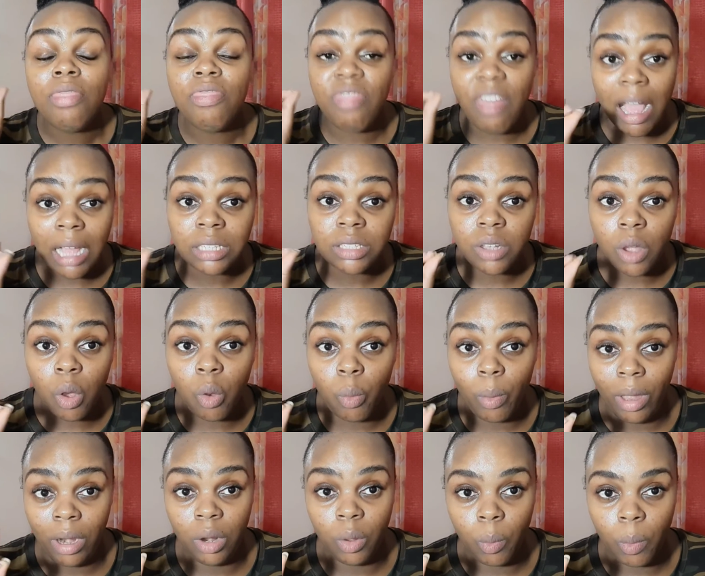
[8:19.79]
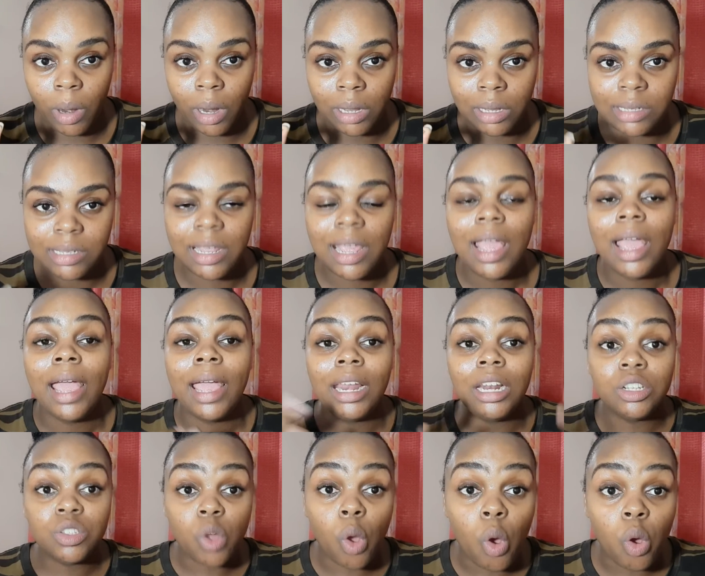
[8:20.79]
That's how well it works. It
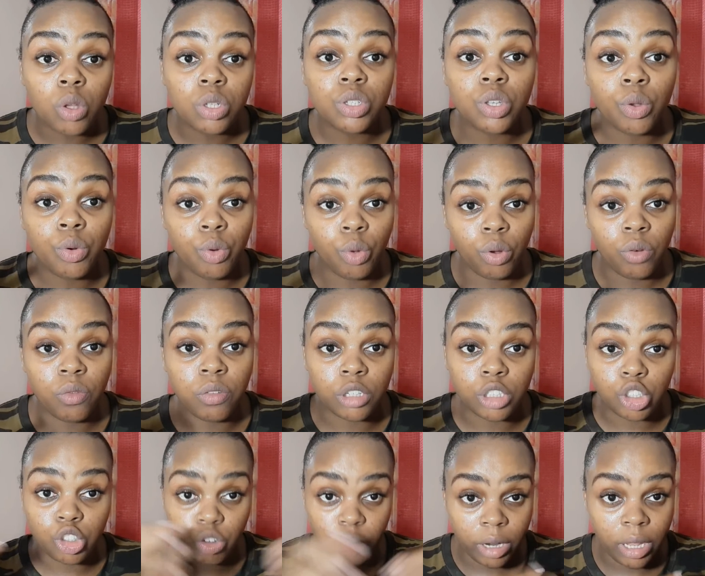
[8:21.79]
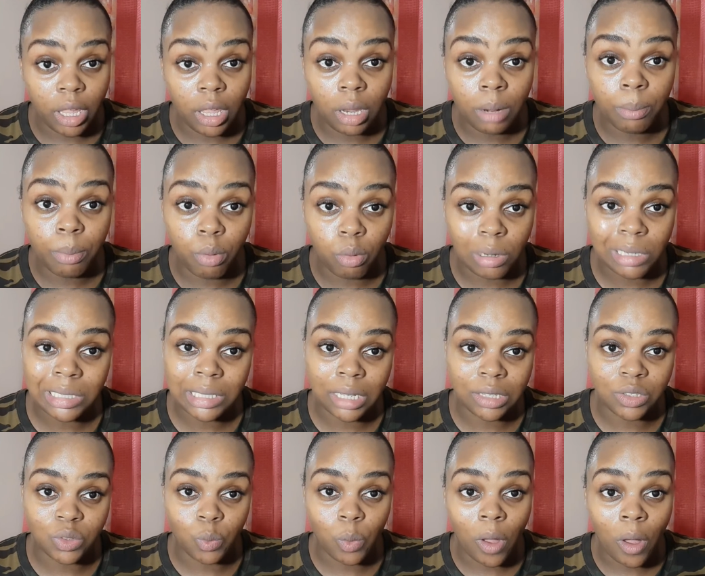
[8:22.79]
is also known for shrinking pores
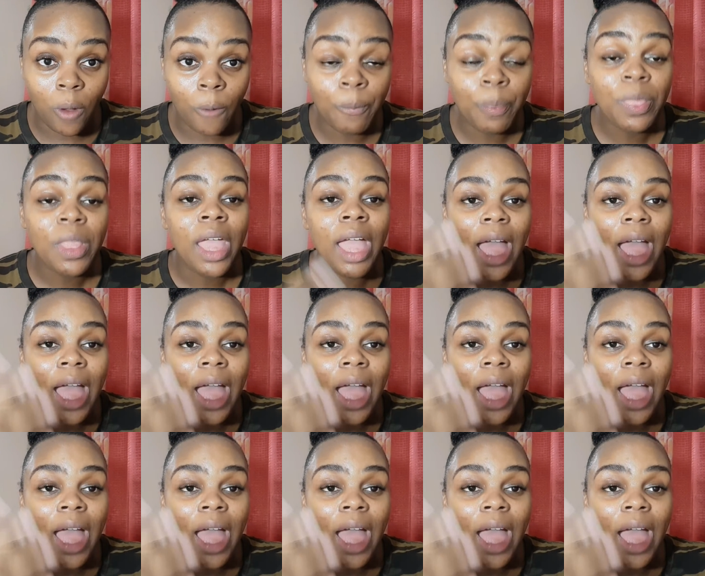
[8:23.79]
as well